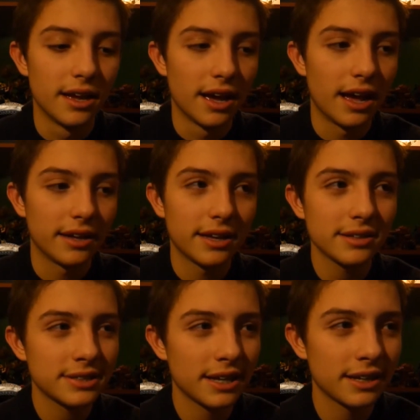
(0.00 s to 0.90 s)
I
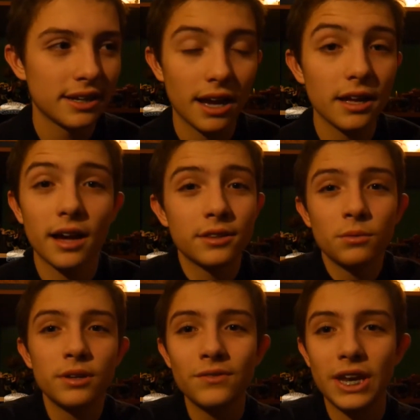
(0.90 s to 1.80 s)
guess I
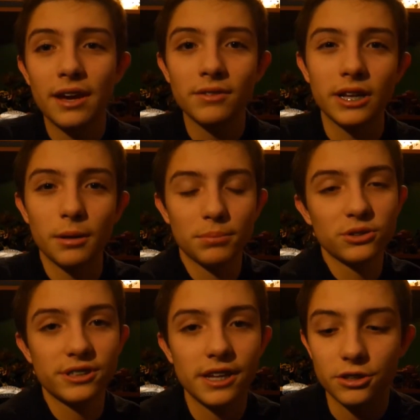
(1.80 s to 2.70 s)
don't even have like a
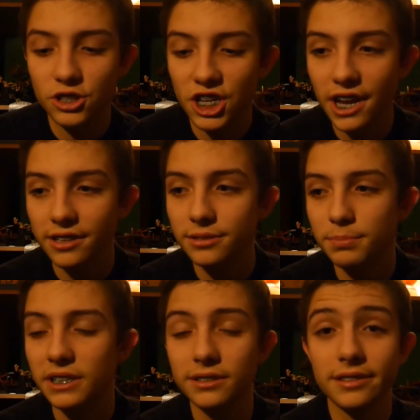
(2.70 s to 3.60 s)
% chance
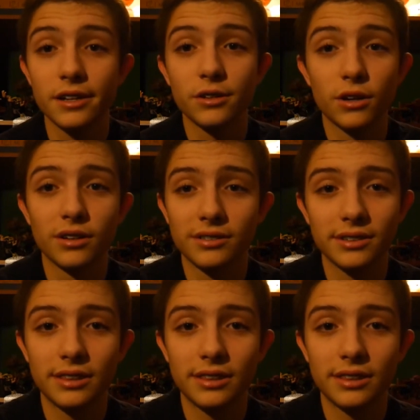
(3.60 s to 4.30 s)
because there are